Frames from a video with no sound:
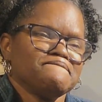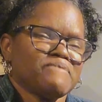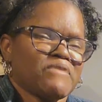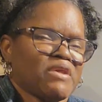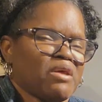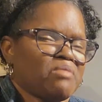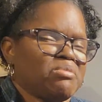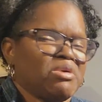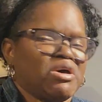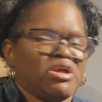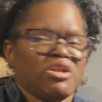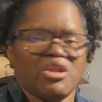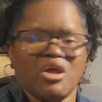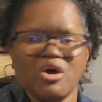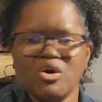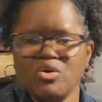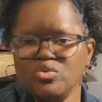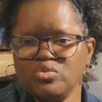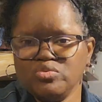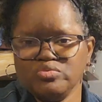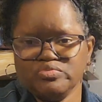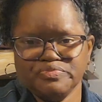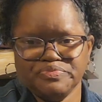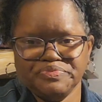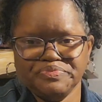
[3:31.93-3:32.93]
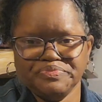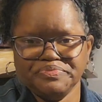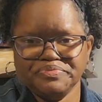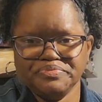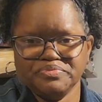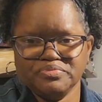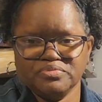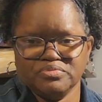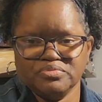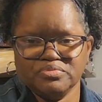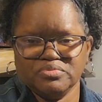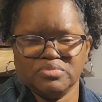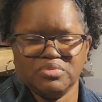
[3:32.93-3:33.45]
But no,
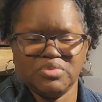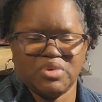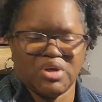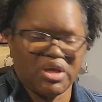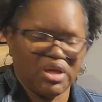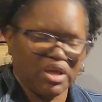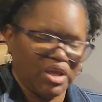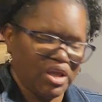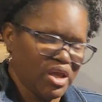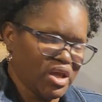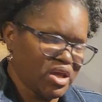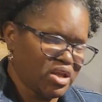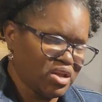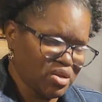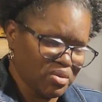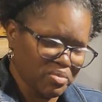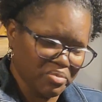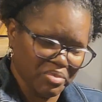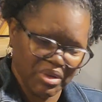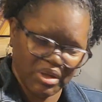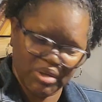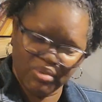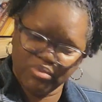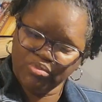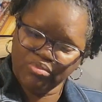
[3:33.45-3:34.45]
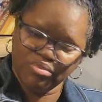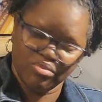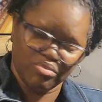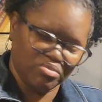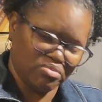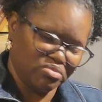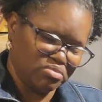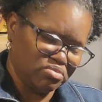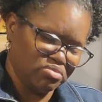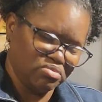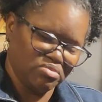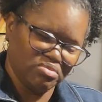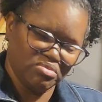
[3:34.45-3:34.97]
he hadn't been.
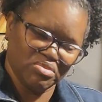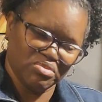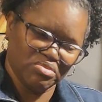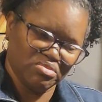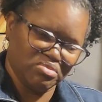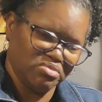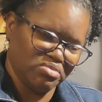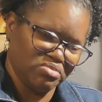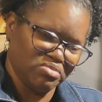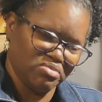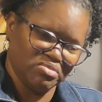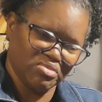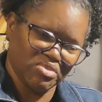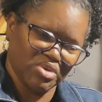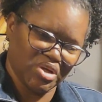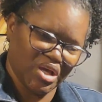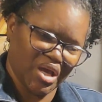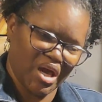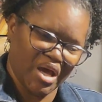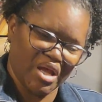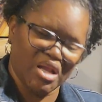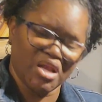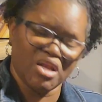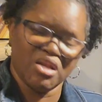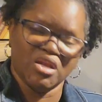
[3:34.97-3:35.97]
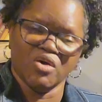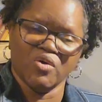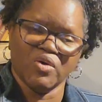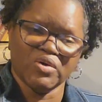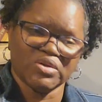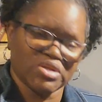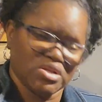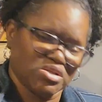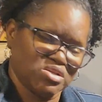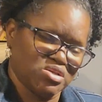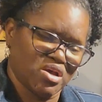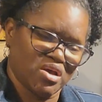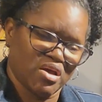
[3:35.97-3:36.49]
I didn't know at
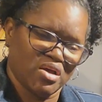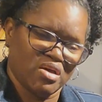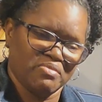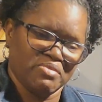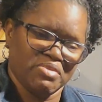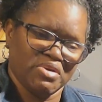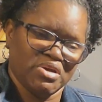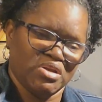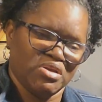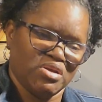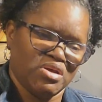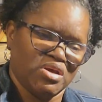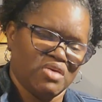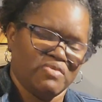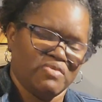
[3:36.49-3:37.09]
the time, but